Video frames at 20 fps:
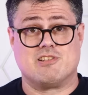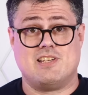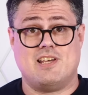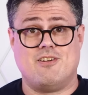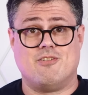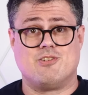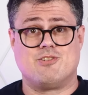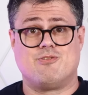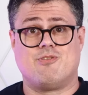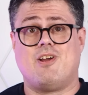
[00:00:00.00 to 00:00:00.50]

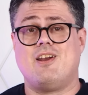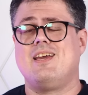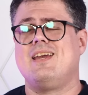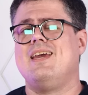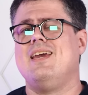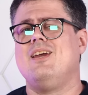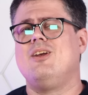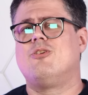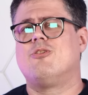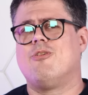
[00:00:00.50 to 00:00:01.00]
Center is running
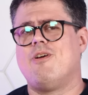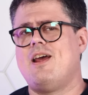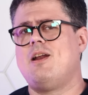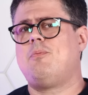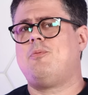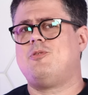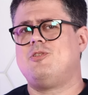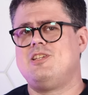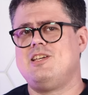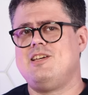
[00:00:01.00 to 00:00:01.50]

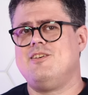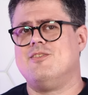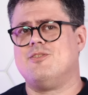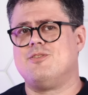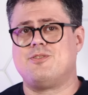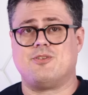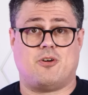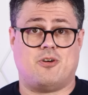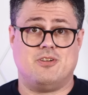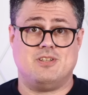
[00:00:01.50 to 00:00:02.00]
incredible
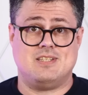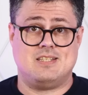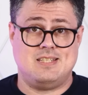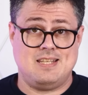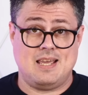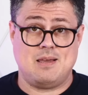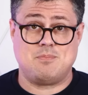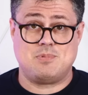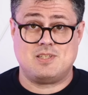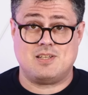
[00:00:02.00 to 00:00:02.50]
deals on
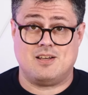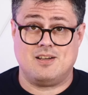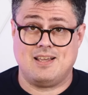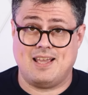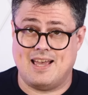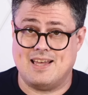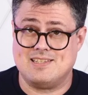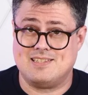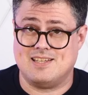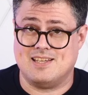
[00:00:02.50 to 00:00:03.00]
Samsung
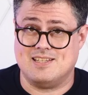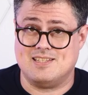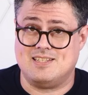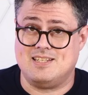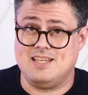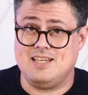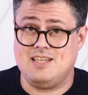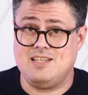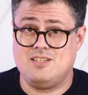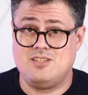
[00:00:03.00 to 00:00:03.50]

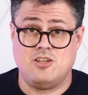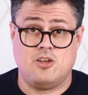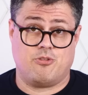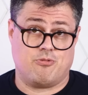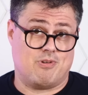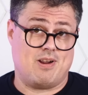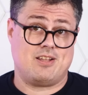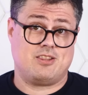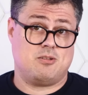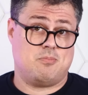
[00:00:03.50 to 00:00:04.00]
SSDs
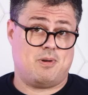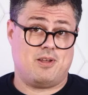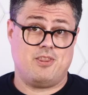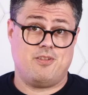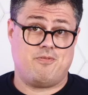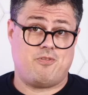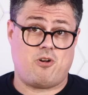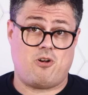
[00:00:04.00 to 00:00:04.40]
throughout the month of